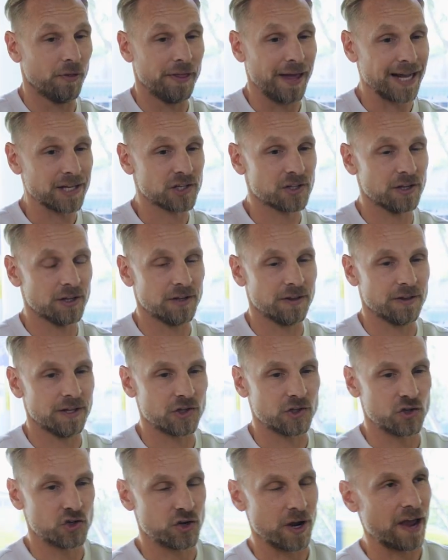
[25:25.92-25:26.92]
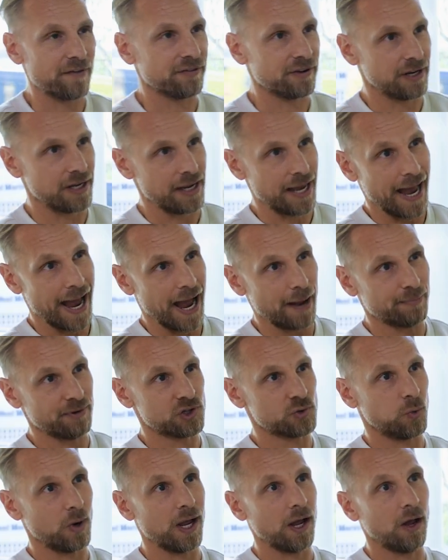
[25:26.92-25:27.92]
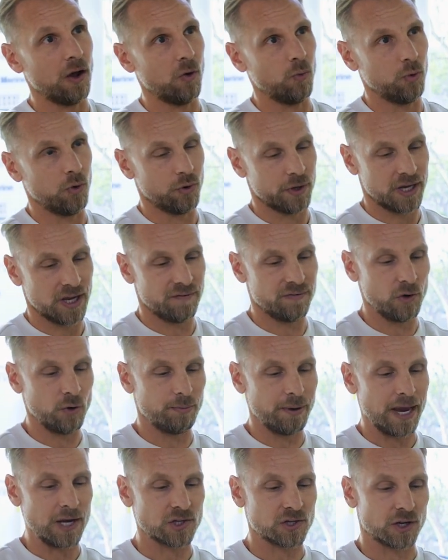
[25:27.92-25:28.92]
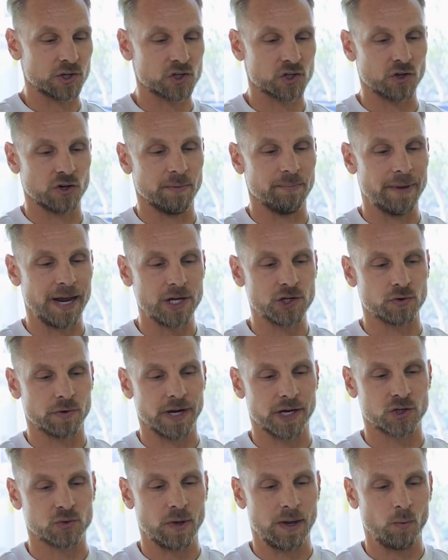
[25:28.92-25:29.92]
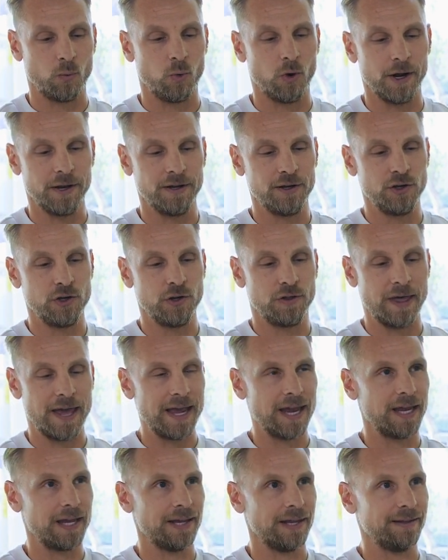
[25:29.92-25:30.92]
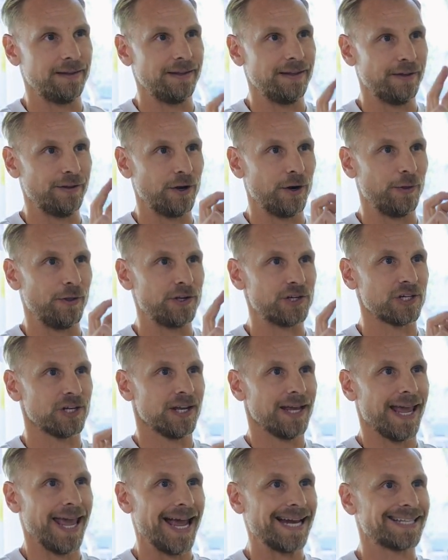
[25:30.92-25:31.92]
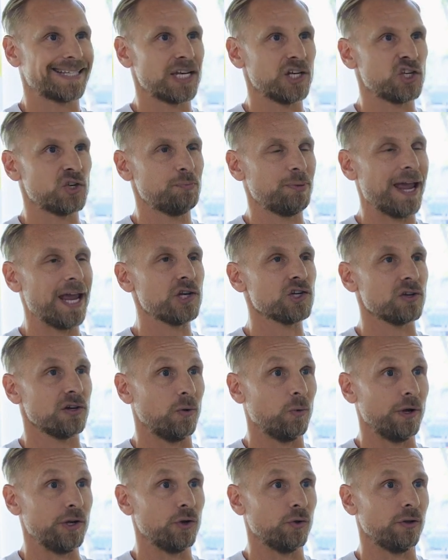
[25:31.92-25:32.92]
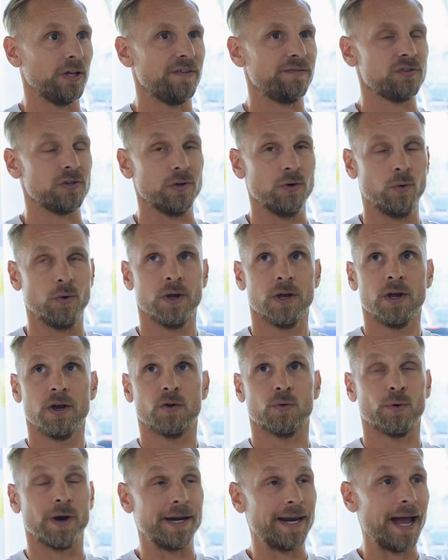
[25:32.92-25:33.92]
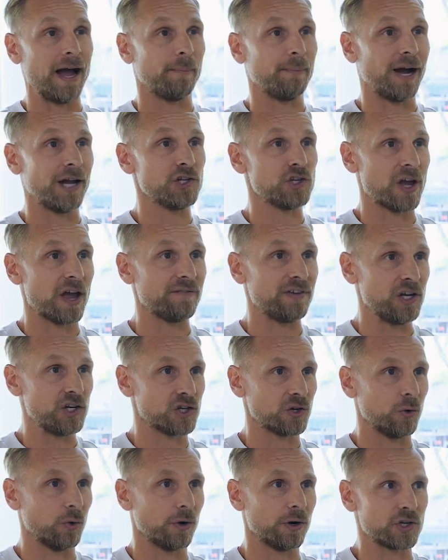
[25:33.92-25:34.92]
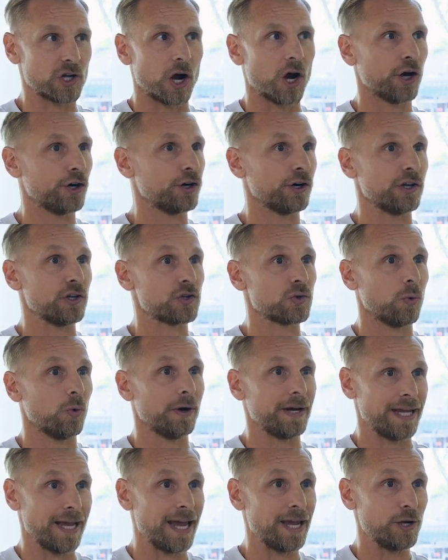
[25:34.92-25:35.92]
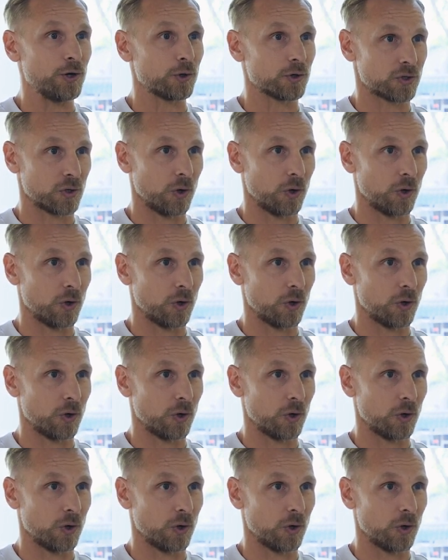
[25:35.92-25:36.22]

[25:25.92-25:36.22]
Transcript: that's the this Jevity app as well will give you based on certain metrics what you, they you know this anticipation of what you'll live to. Right now, my Jevity score is 128 years